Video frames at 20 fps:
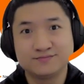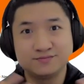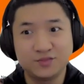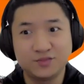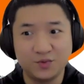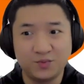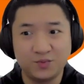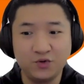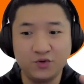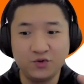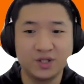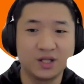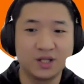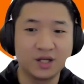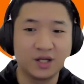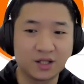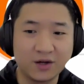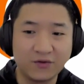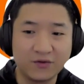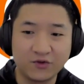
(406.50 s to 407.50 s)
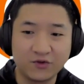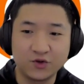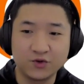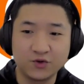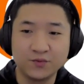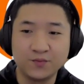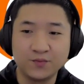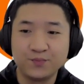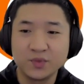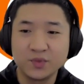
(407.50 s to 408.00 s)
to pull the data for you.
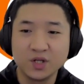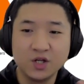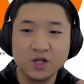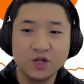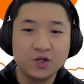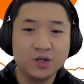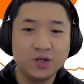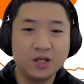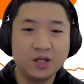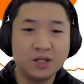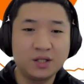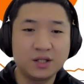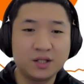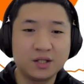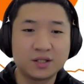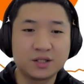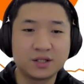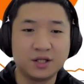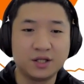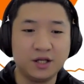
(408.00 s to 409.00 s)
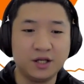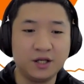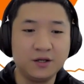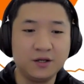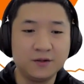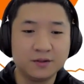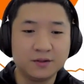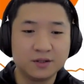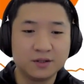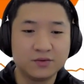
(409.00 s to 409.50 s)
So this is the
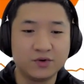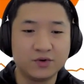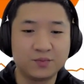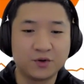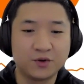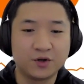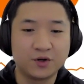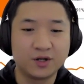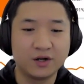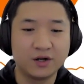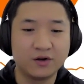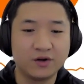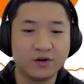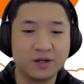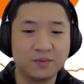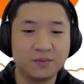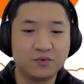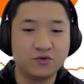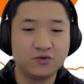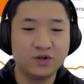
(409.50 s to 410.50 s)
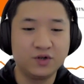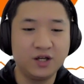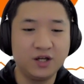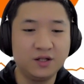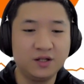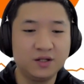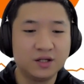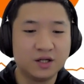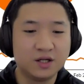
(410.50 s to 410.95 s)
report I already put in.